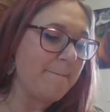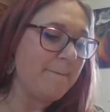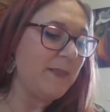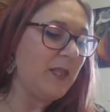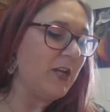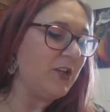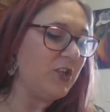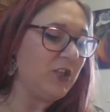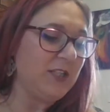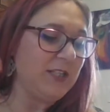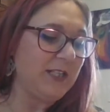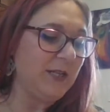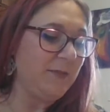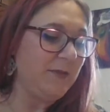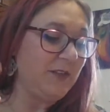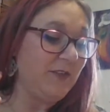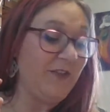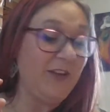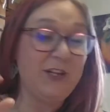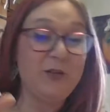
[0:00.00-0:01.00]
Luscious
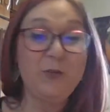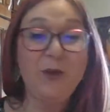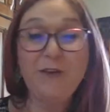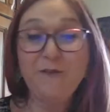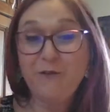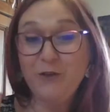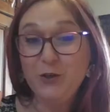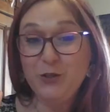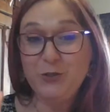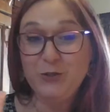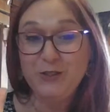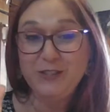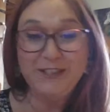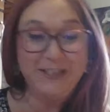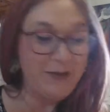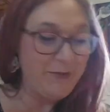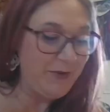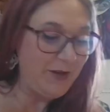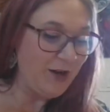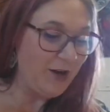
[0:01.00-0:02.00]
Lips event. We have virtual
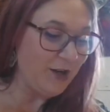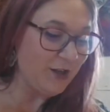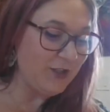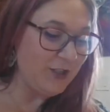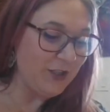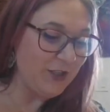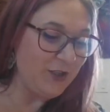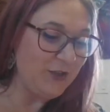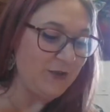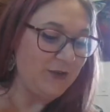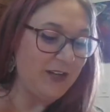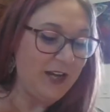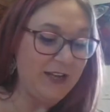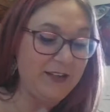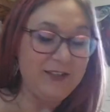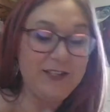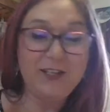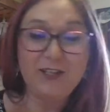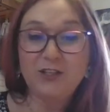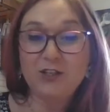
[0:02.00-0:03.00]
seminar too,
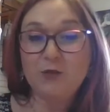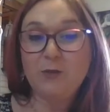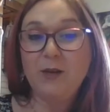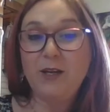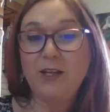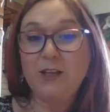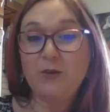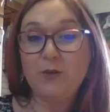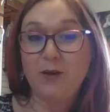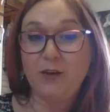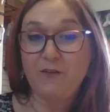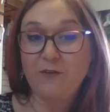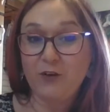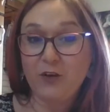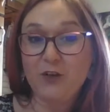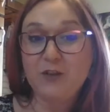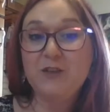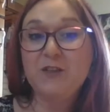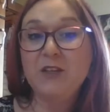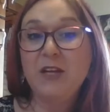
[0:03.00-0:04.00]
19th, 20th,
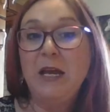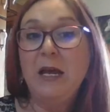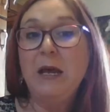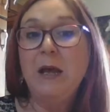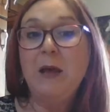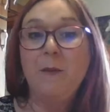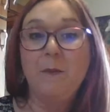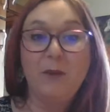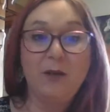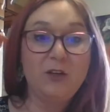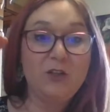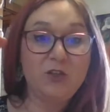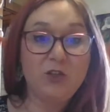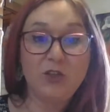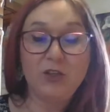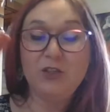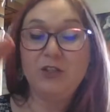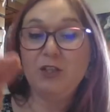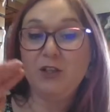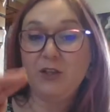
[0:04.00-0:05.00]
21st. Make
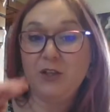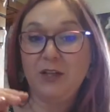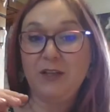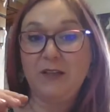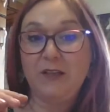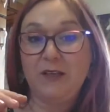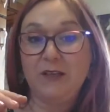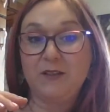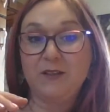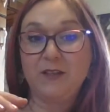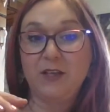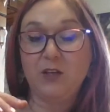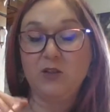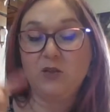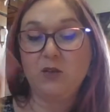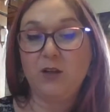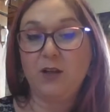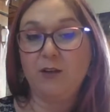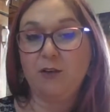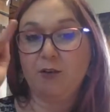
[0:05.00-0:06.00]
sure to look at that
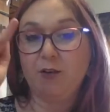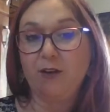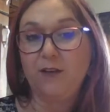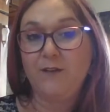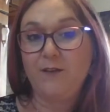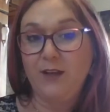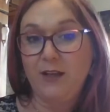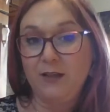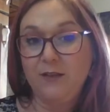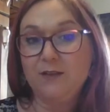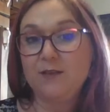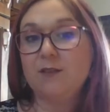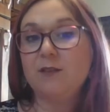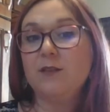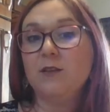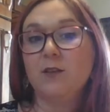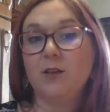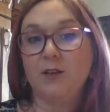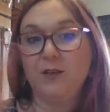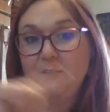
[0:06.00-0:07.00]
schedule under
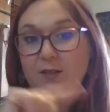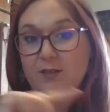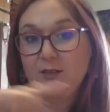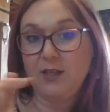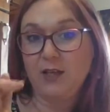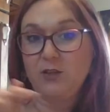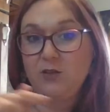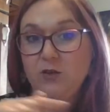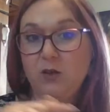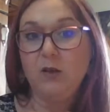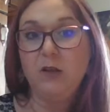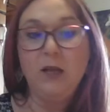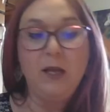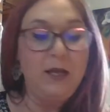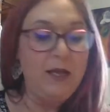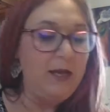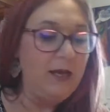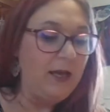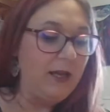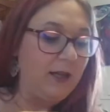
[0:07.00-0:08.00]
events. Look at the schedule
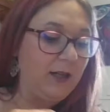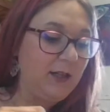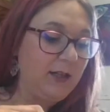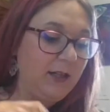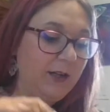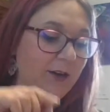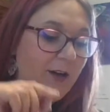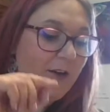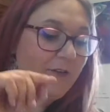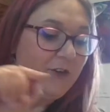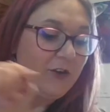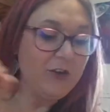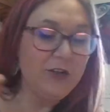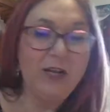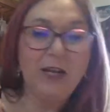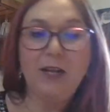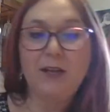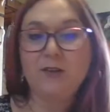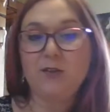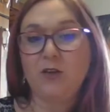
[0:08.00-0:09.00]
and clear off your
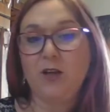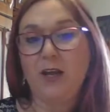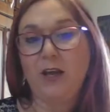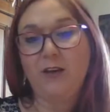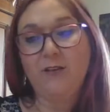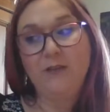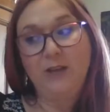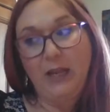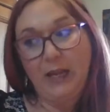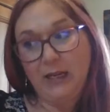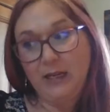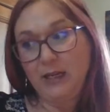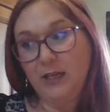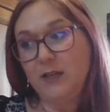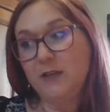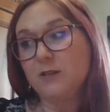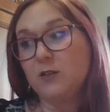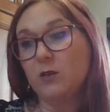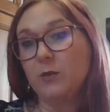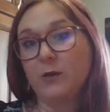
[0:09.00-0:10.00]
days or have
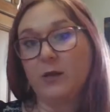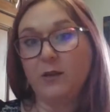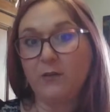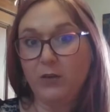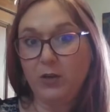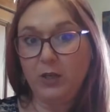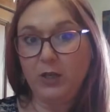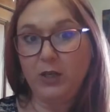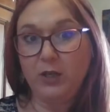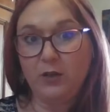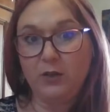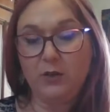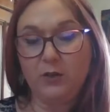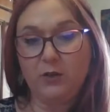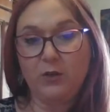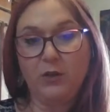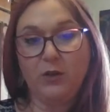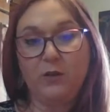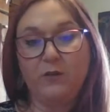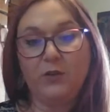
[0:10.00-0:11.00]
nannies or whatever you need to do
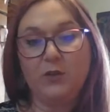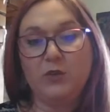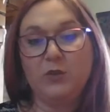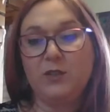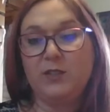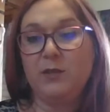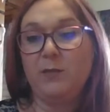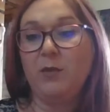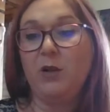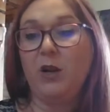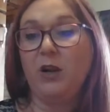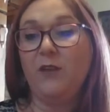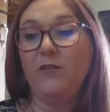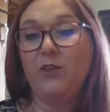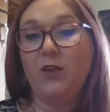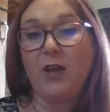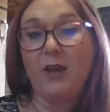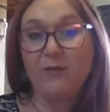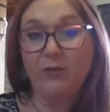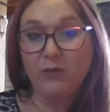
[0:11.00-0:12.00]
to go to virtual seminar. If
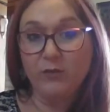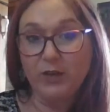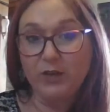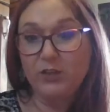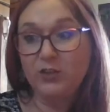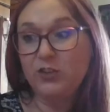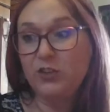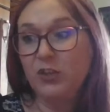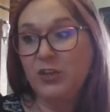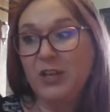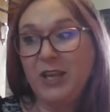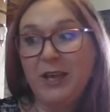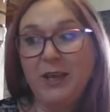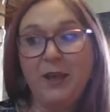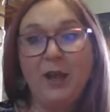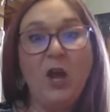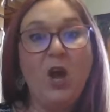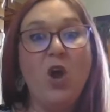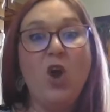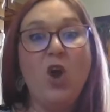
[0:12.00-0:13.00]
you haven't registered yet,
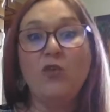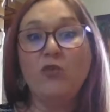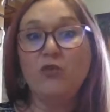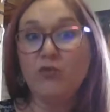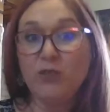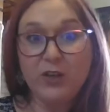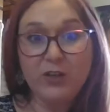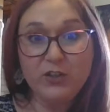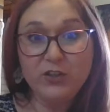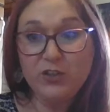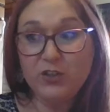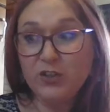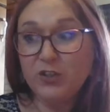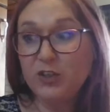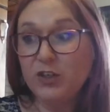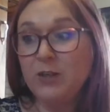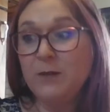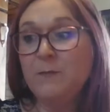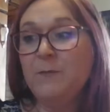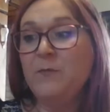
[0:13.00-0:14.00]

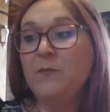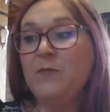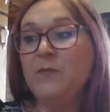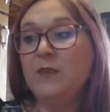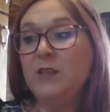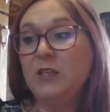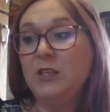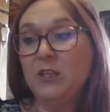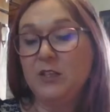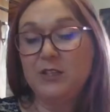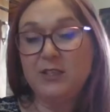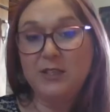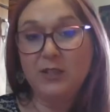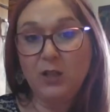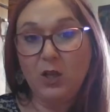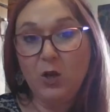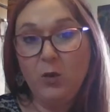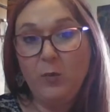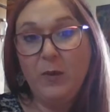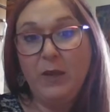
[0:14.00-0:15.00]
register. It's
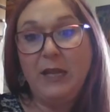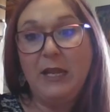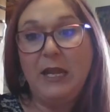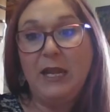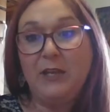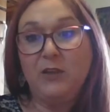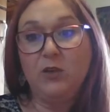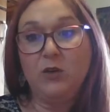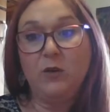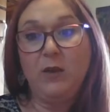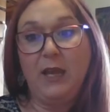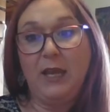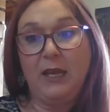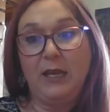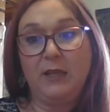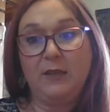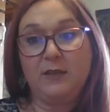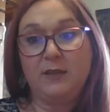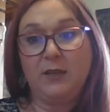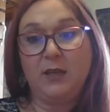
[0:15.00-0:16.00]
still open and you'll
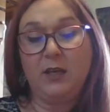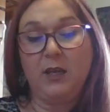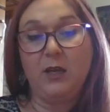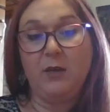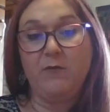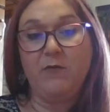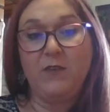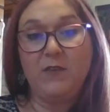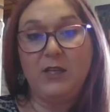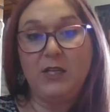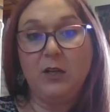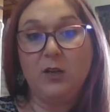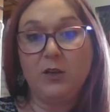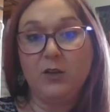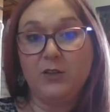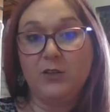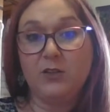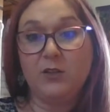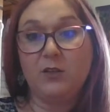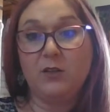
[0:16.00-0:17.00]
get
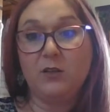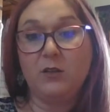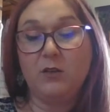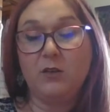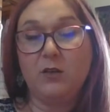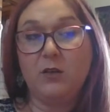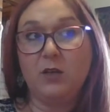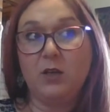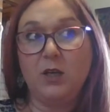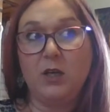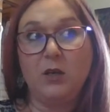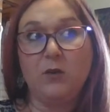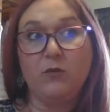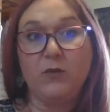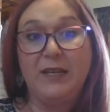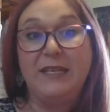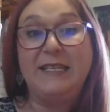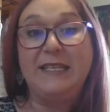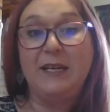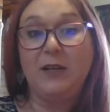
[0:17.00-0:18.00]
$50
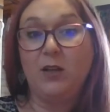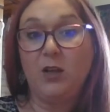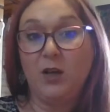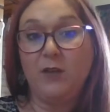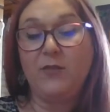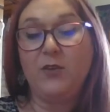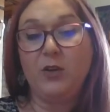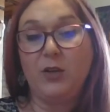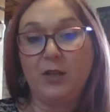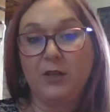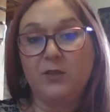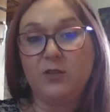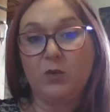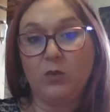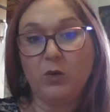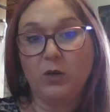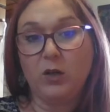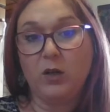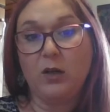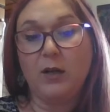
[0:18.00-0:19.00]
retail off your next
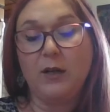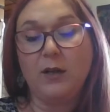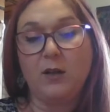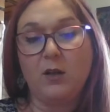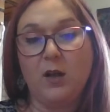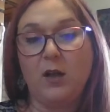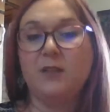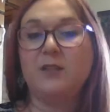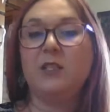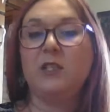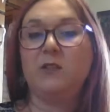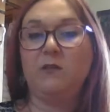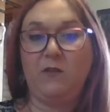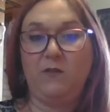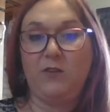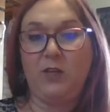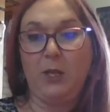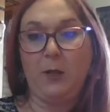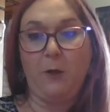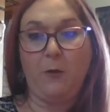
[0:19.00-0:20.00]
order and the cost is
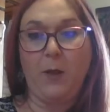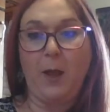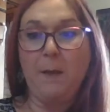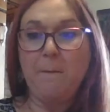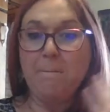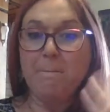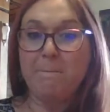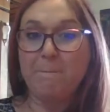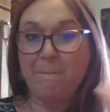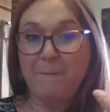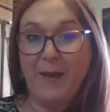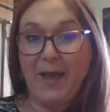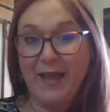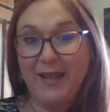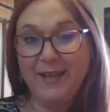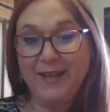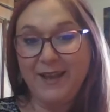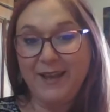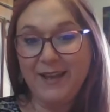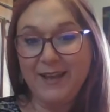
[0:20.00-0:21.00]
$50. Okay.
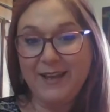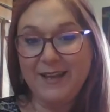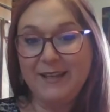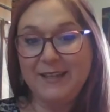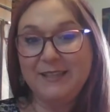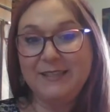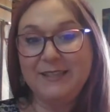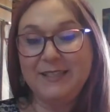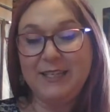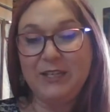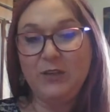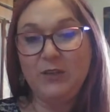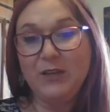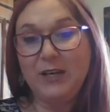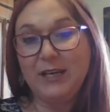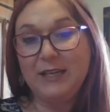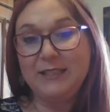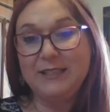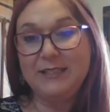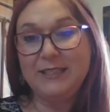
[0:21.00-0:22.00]
Bye guys. See you
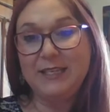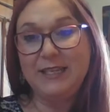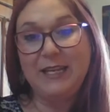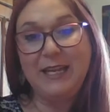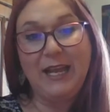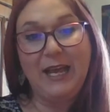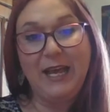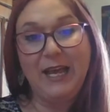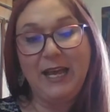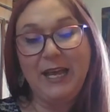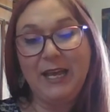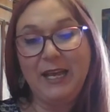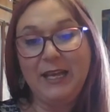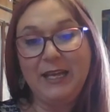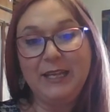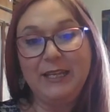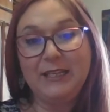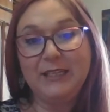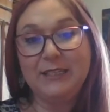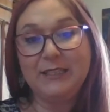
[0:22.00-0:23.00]
guys
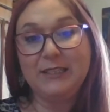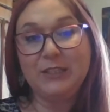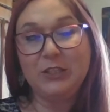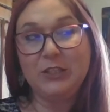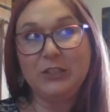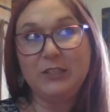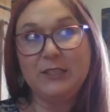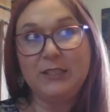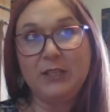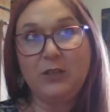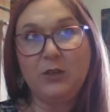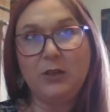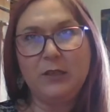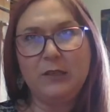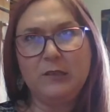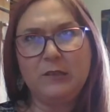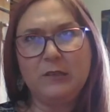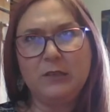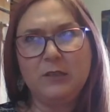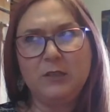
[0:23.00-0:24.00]
tonight. Or see you
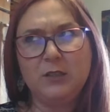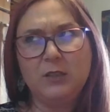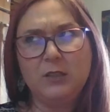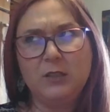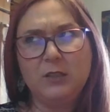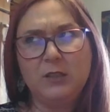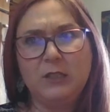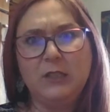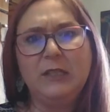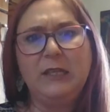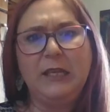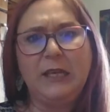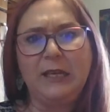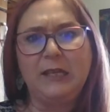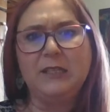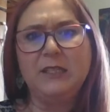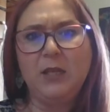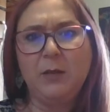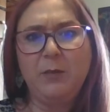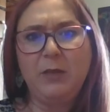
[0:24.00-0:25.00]
guys.
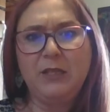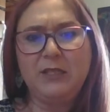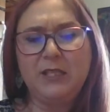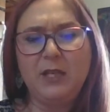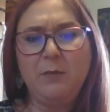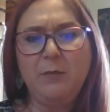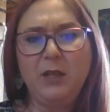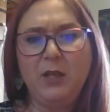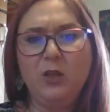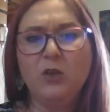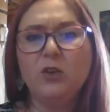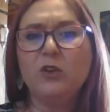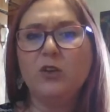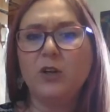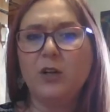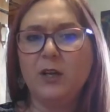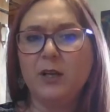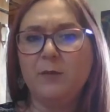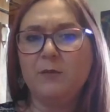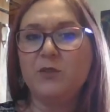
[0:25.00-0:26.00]
Yeah. Send me
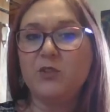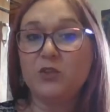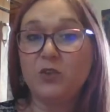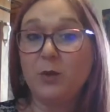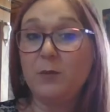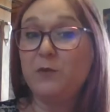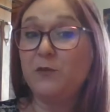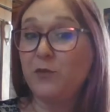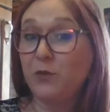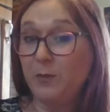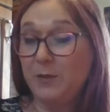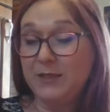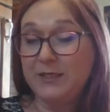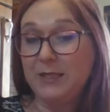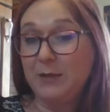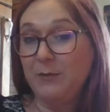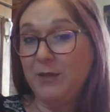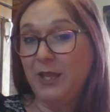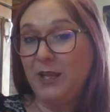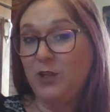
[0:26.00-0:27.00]
your script for Miss
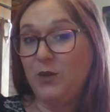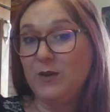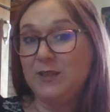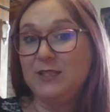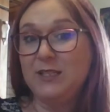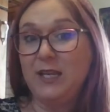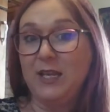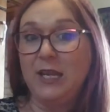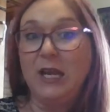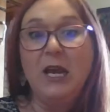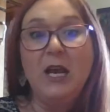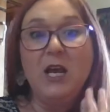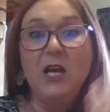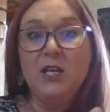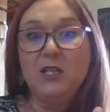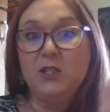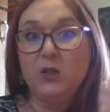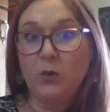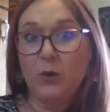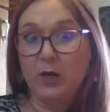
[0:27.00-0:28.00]
MKUSA
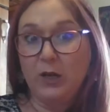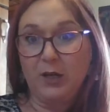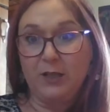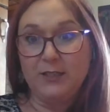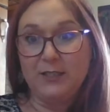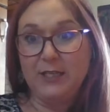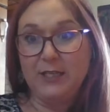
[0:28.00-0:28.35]
to work on